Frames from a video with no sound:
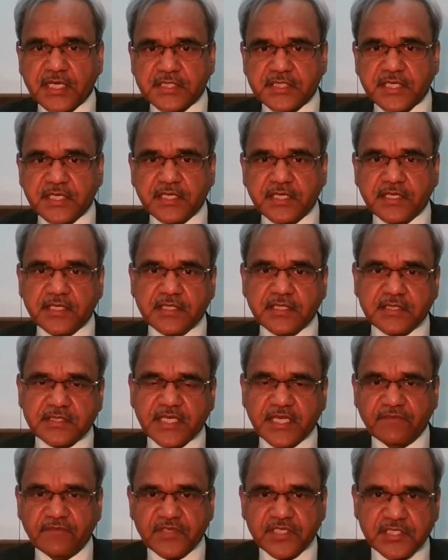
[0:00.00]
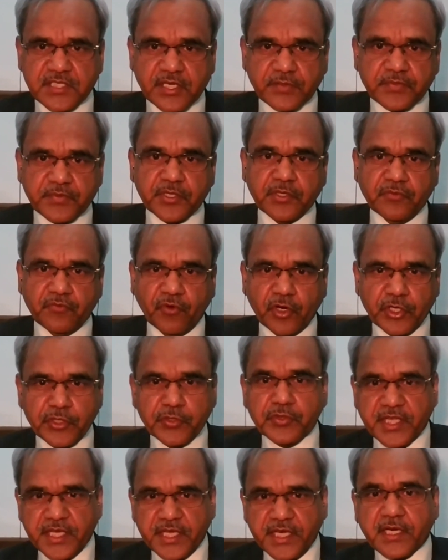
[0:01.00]
asking is self-description, what
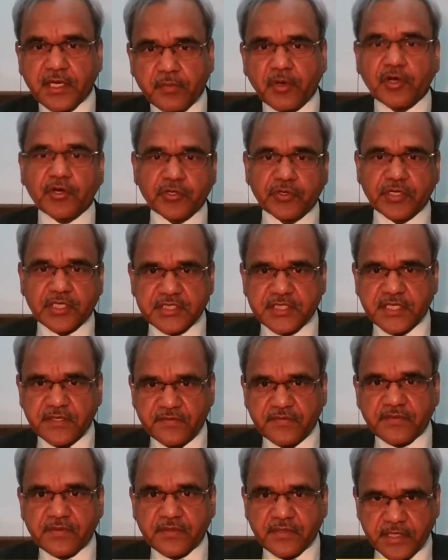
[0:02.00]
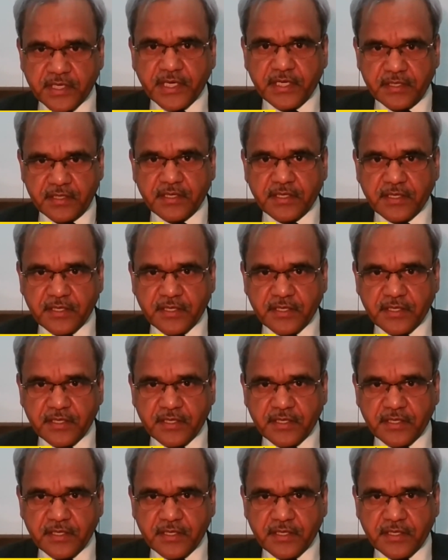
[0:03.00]
you think about yourself, right?